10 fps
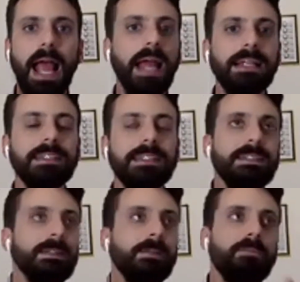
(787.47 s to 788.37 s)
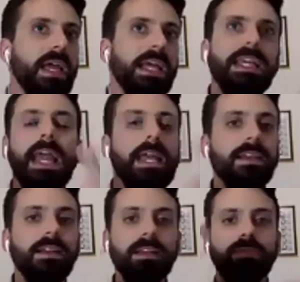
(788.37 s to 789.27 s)
And
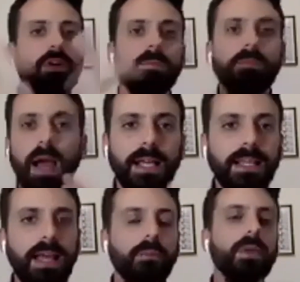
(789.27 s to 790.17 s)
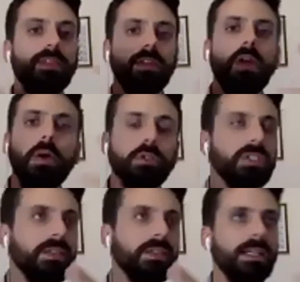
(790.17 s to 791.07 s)
again, if you combine that with the
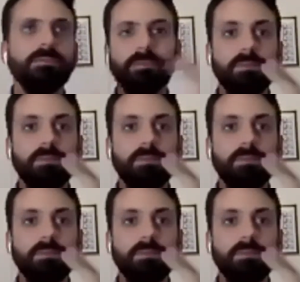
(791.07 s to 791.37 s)
notion that